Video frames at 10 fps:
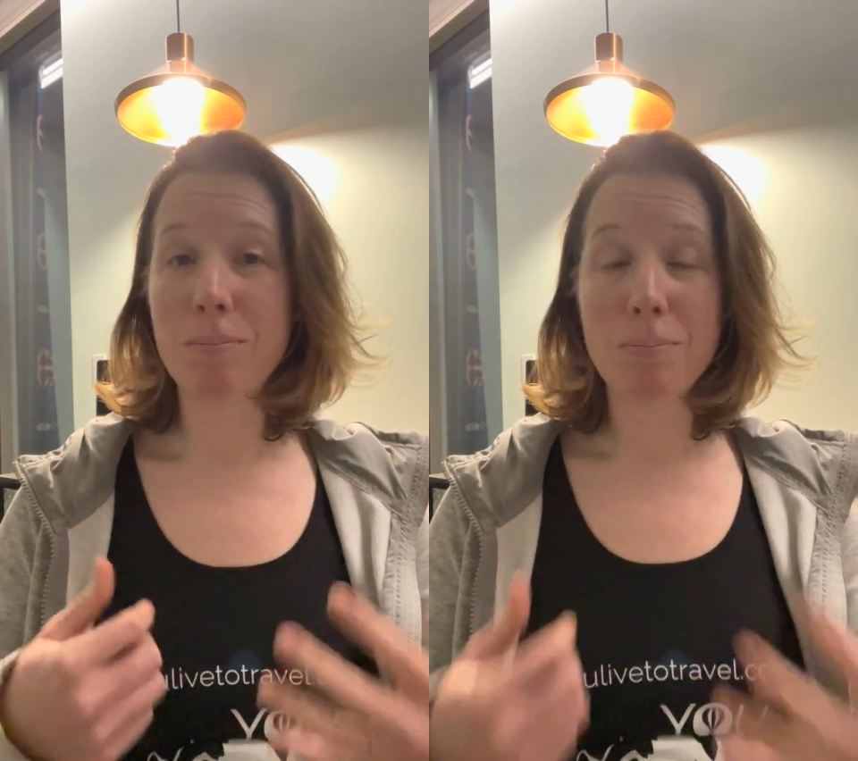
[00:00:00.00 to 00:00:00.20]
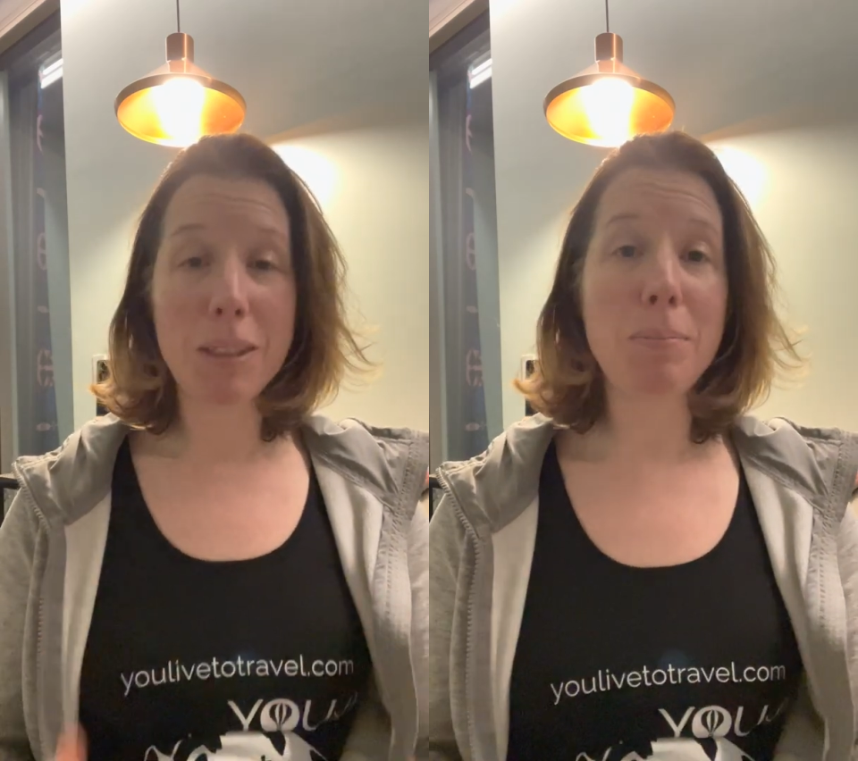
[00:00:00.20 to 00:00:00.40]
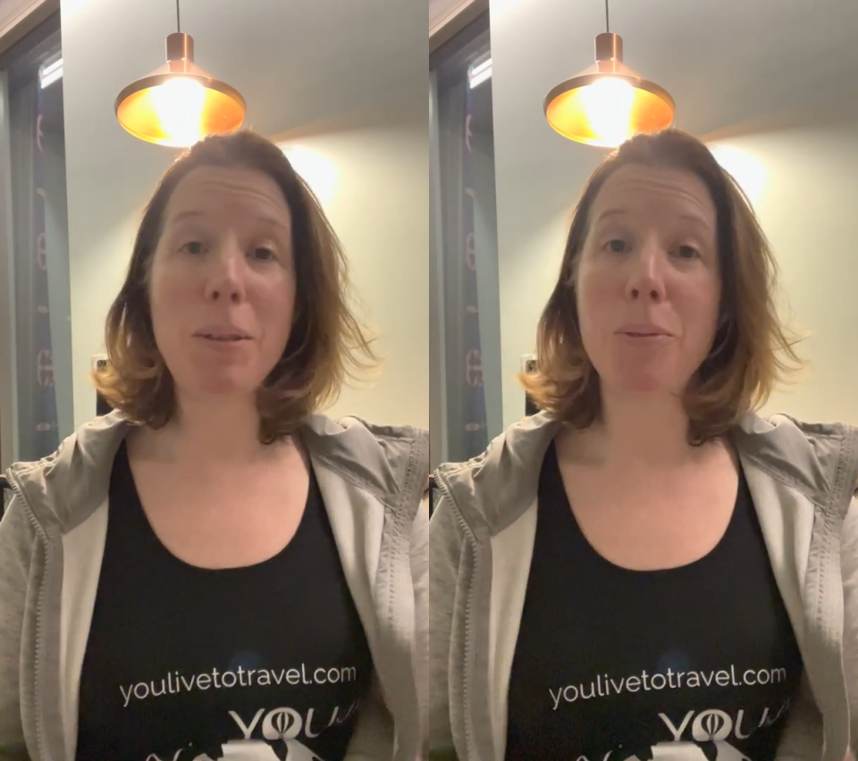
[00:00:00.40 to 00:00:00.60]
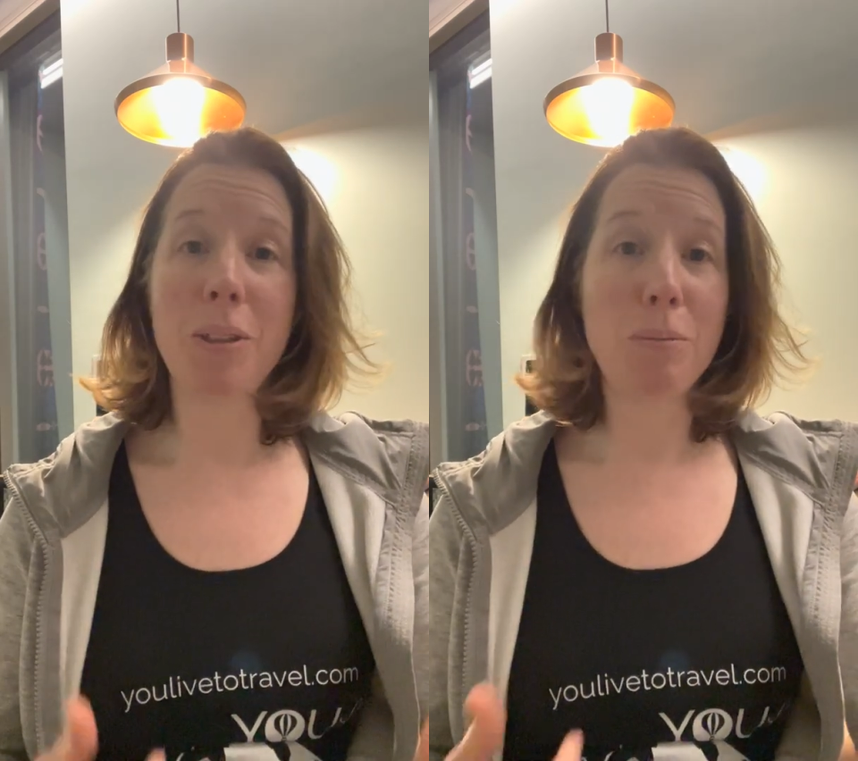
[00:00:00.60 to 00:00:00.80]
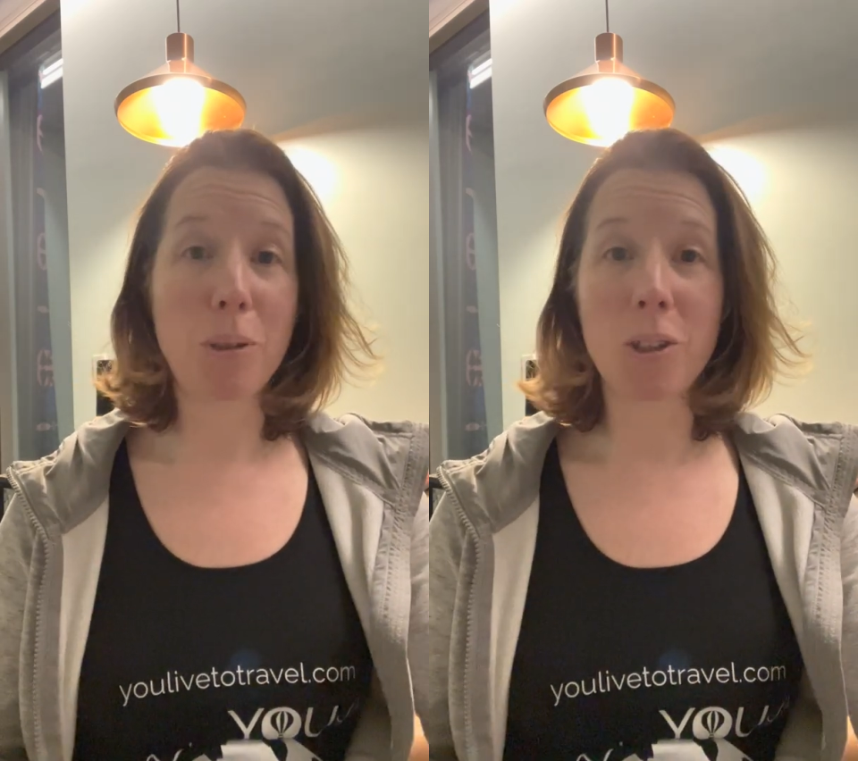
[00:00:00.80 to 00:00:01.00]
meet people
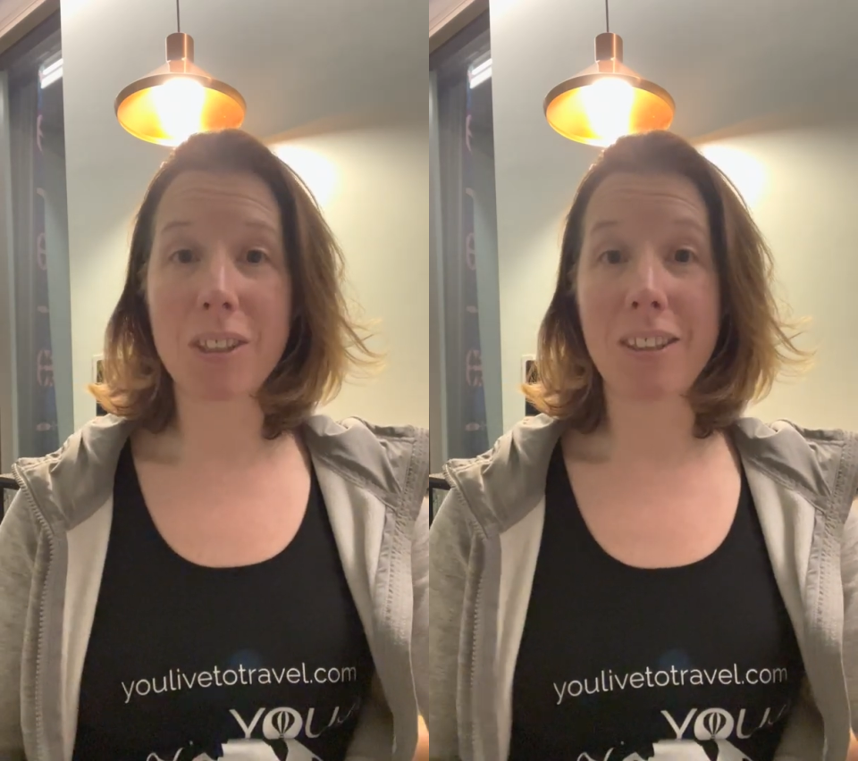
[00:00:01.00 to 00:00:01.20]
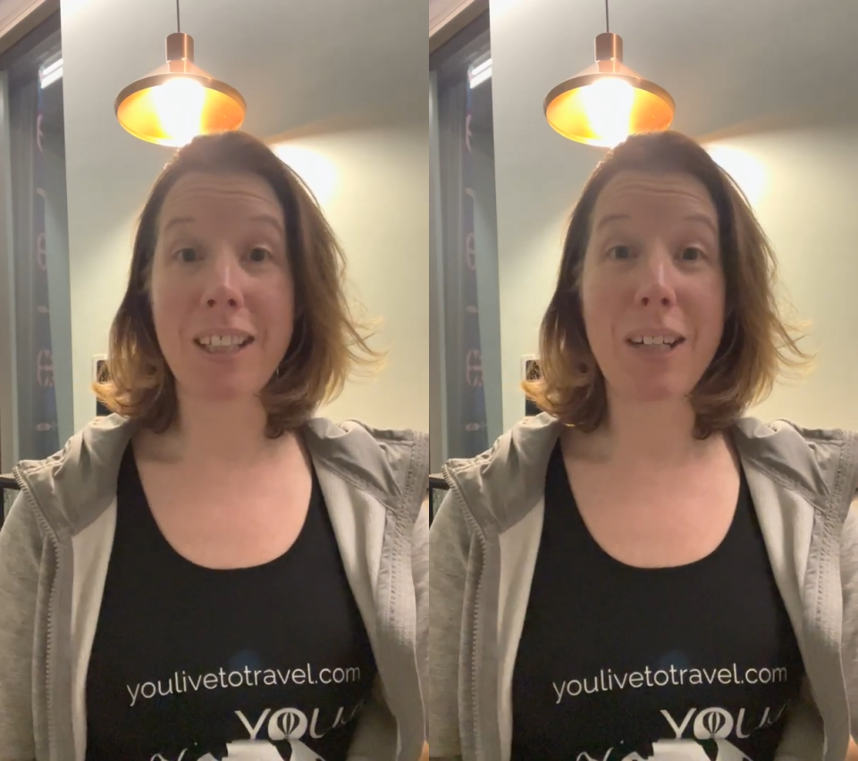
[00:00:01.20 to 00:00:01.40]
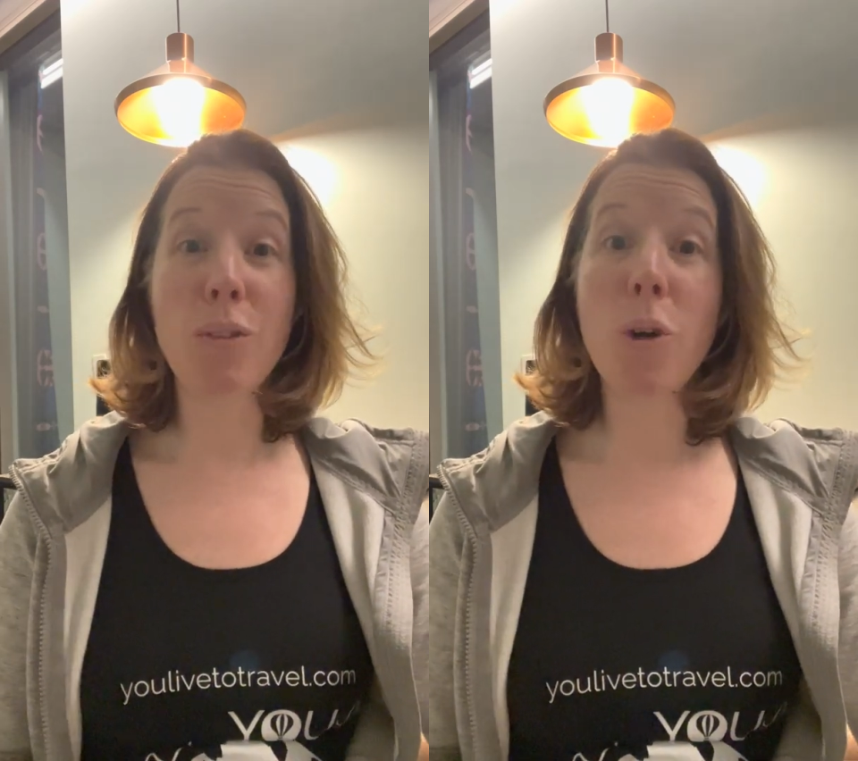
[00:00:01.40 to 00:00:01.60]
in person that I've